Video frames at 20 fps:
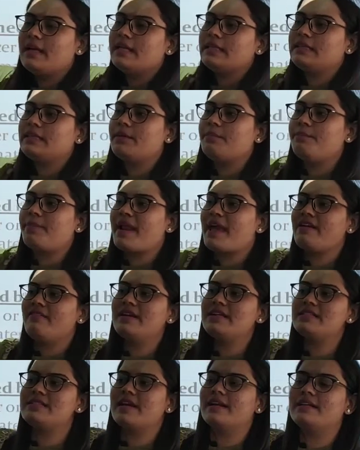The
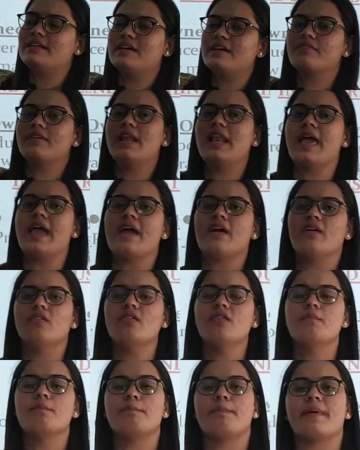private sector will
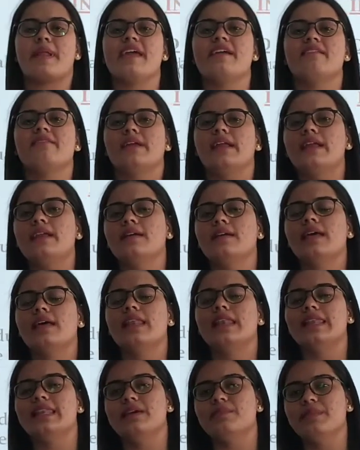have private
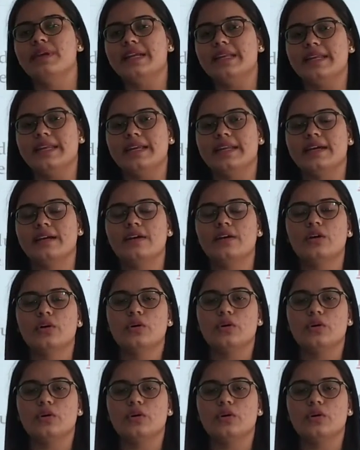limited.